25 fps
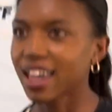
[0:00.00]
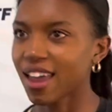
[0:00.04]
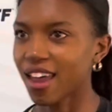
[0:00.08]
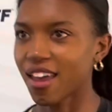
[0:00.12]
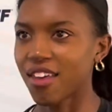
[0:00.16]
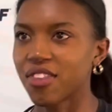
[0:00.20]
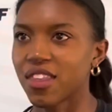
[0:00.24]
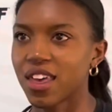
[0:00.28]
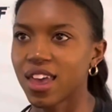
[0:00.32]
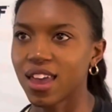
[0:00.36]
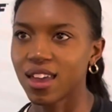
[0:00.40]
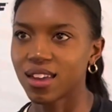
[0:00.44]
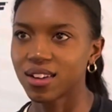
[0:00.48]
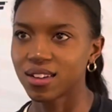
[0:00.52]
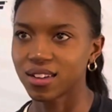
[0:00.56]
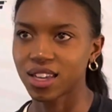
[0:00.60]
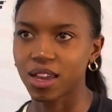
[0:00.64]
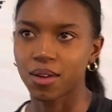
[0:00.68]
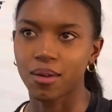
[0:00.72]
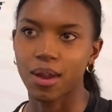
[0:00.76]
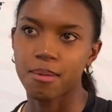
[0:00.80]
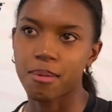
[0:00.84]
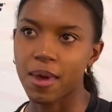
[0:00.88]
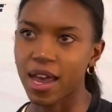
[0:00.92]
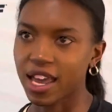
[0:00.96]
and then
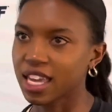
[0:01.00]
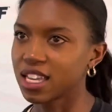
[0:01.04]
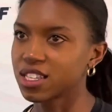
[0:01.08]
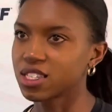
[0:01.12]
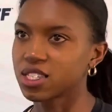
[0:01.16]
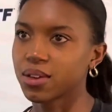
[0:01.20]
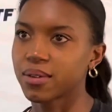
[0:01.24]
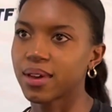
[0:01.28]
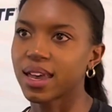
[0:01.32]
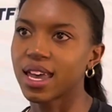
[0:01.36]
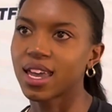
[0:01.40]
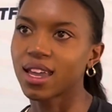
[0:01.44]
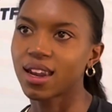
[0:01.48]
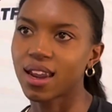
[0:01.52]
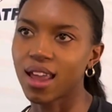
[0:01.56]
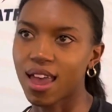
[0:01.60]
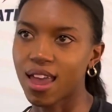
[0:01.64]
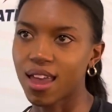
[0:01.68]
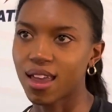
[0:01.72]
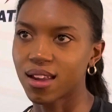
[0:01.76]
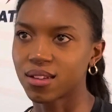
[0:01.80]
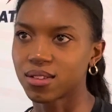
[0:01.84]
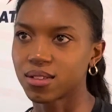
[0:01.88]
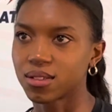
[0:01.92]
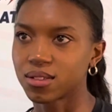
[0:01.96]
get right back into it
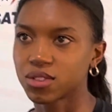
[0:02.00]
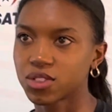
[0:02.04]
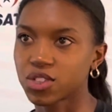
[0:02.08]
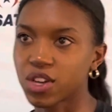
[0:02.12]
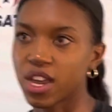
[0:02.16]
and